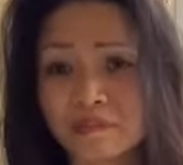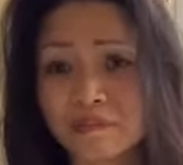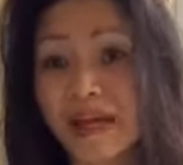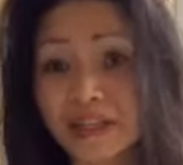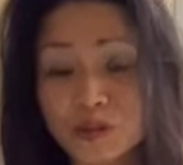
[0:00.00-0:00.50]

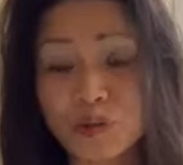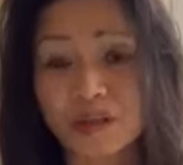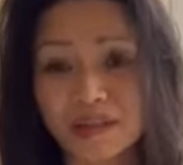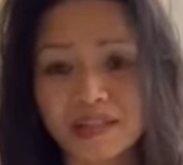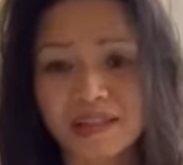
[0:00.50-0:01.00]

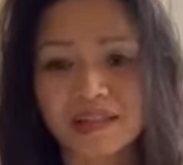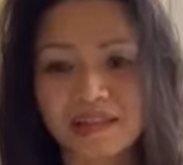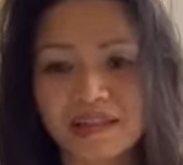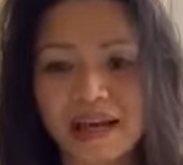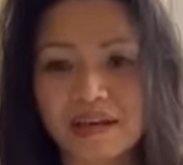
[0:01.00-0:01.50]
mentor
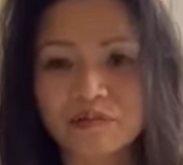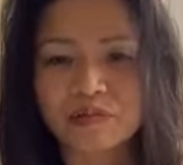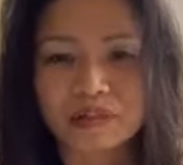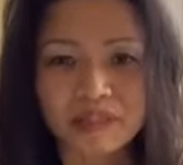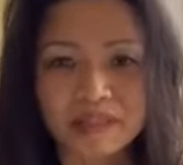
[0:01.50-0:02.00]
that
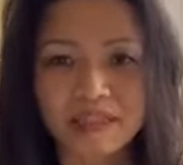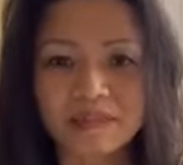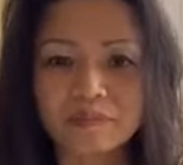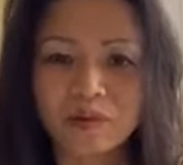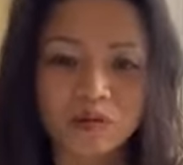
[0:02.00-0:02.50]

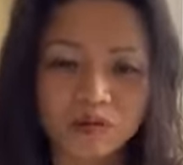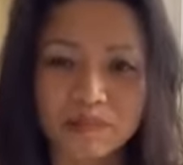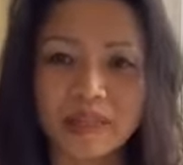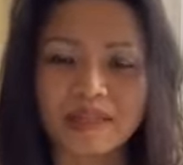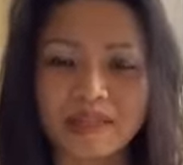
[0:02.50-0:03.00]
really poked
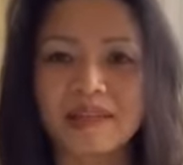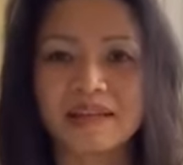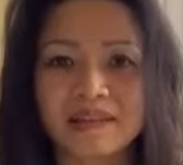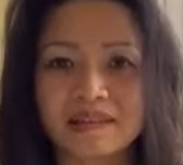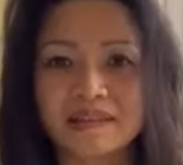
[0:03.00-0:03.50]
me
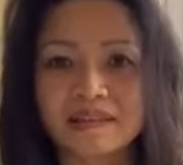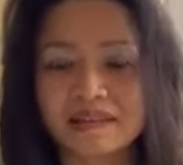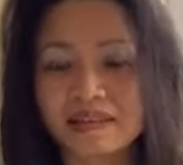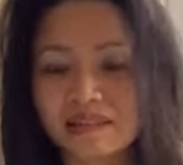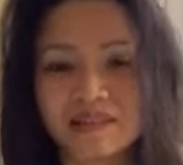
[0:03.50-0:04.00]
in
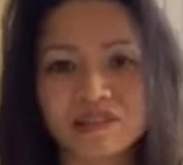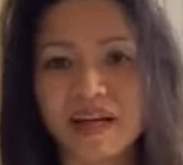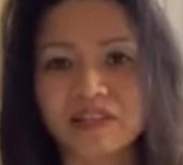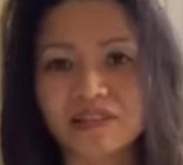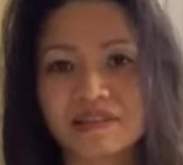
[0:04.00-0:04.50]
this
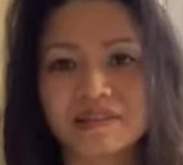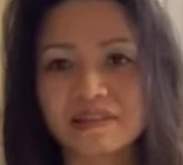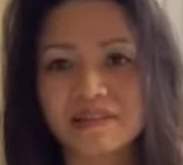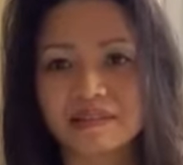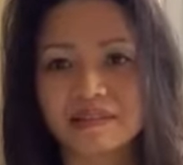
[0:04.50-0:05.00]
direction
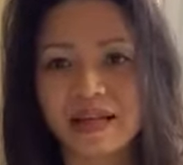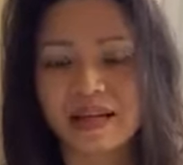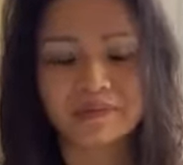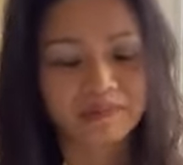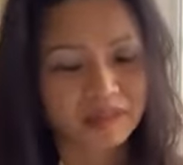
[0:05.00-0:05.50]
to
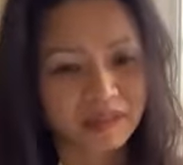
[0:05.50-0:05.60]
say,